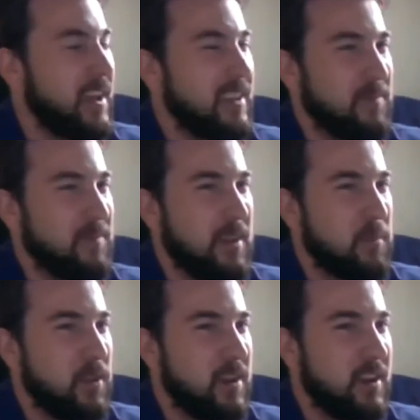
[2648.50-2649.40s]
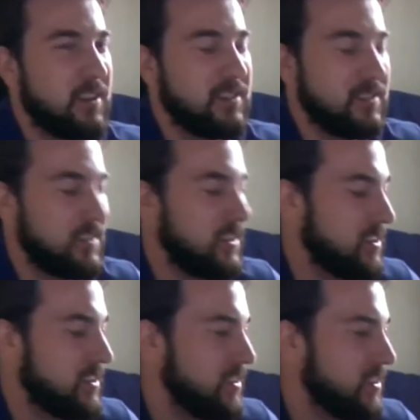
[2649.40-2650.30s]
input in,
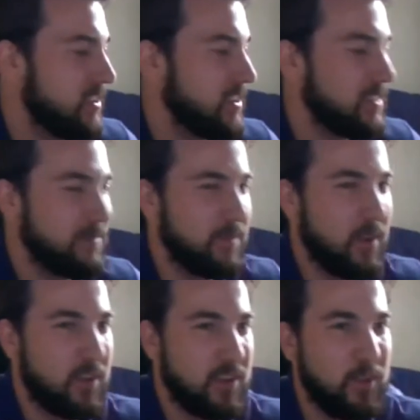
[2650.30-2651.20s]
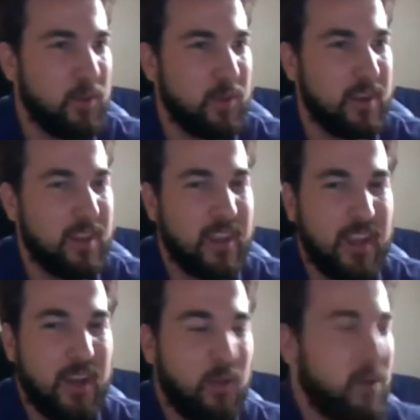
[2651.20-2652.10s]
then onto you. And
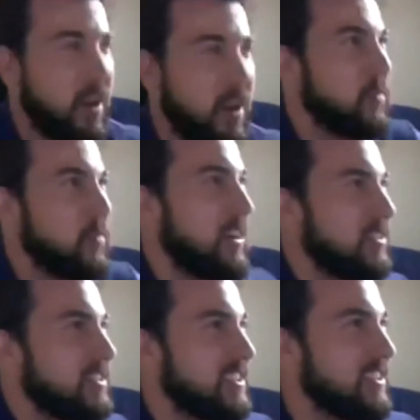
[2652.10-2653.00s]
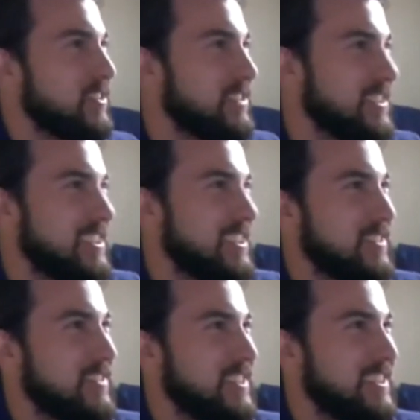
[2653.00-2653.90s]
when I look back on signals and
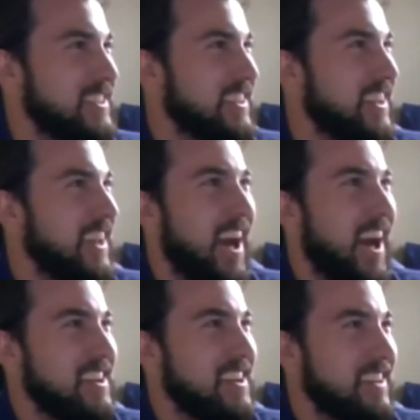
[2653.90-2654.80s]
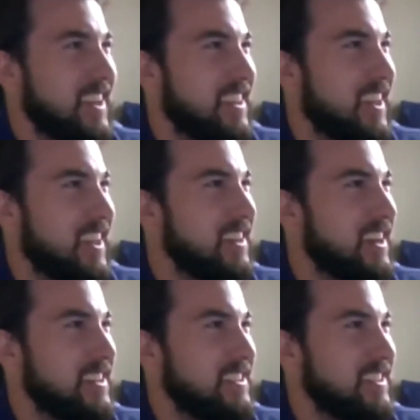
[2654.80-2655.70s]
systems, I didn't like that
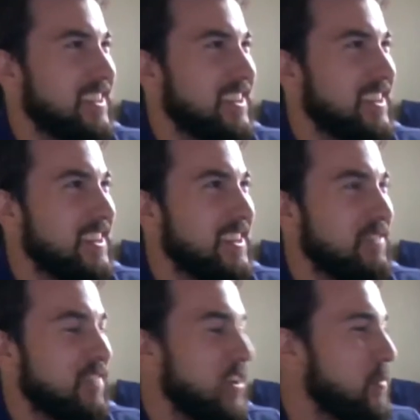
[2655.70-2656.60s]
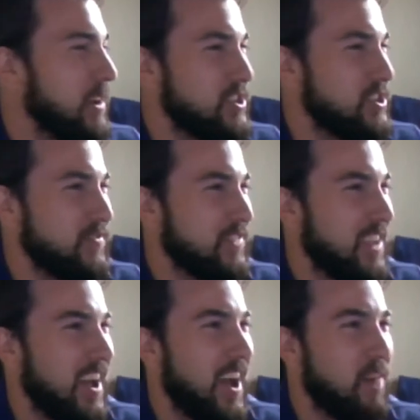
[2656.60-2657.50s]
class very much.
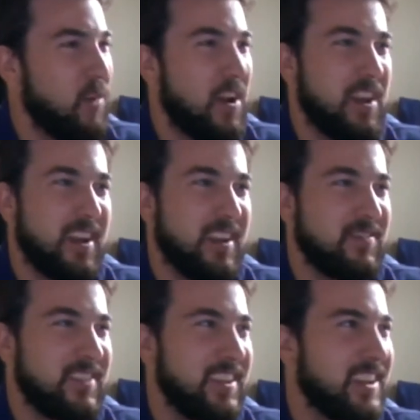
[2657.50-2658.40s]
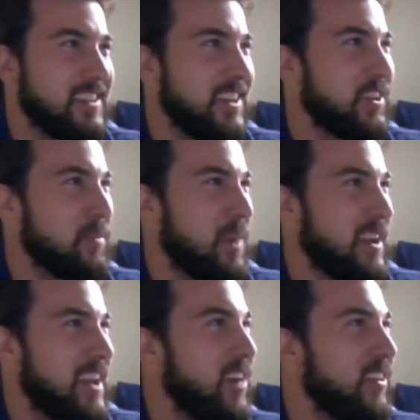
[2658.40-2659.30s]
Ironic, because I look back
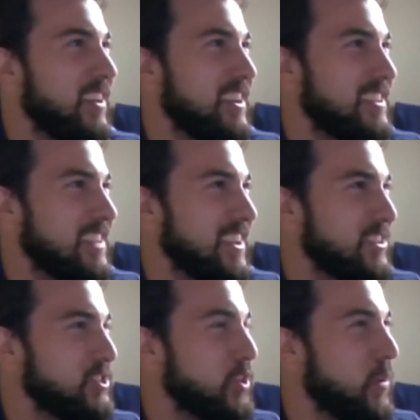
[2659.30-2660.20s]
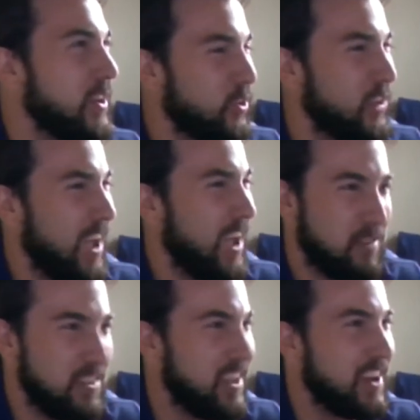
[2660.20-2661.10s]
now and it's like so integral to
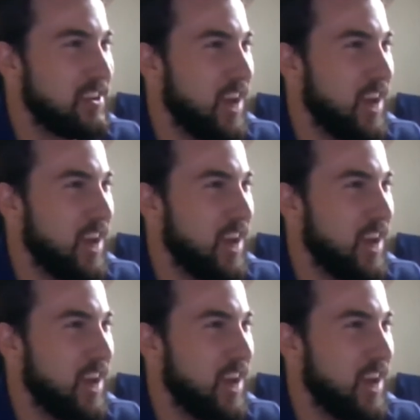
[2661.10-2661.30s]
everything